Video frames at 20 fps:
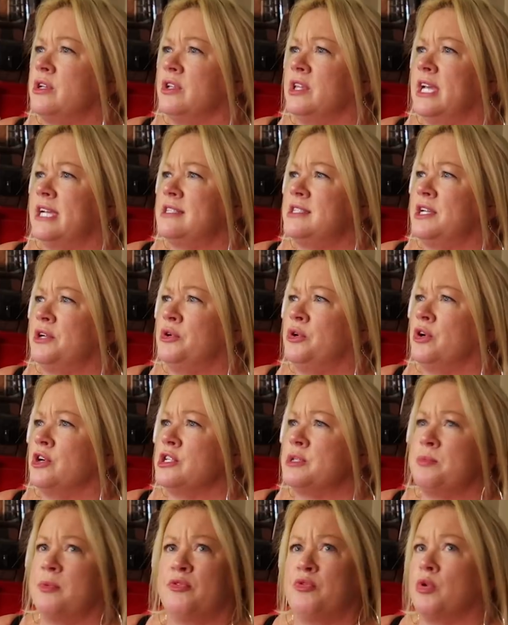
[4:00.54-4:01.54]
collecting
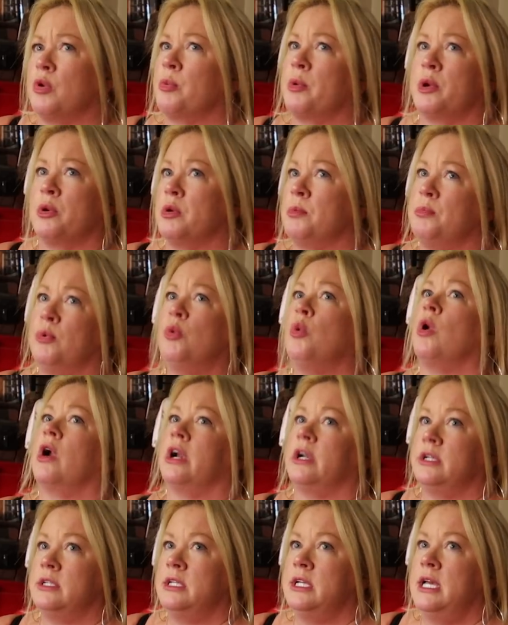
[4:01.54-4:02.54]
cars before we were
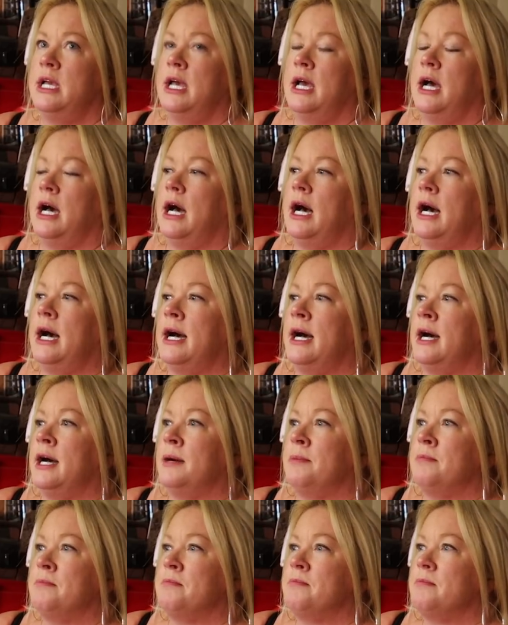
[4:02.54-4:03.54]
born.
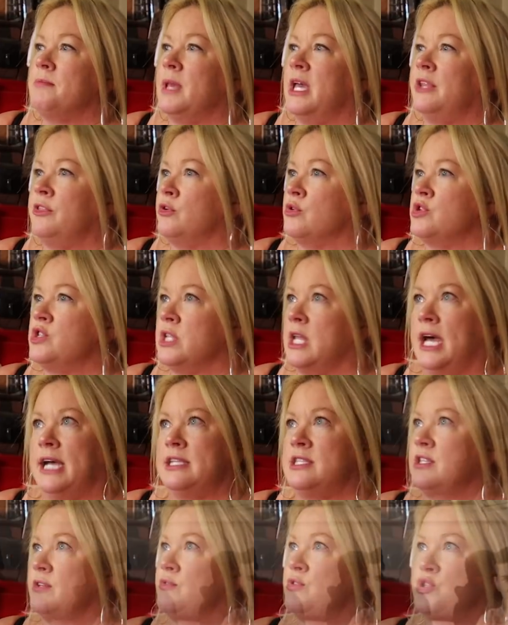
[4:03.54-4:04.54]
And there's
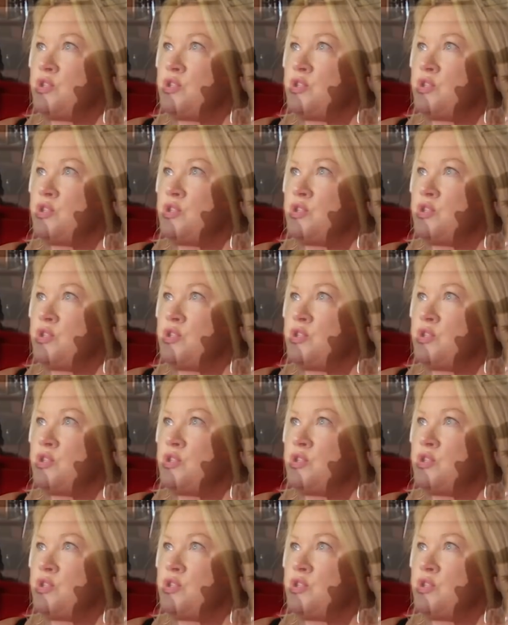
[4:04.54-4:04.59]
lots of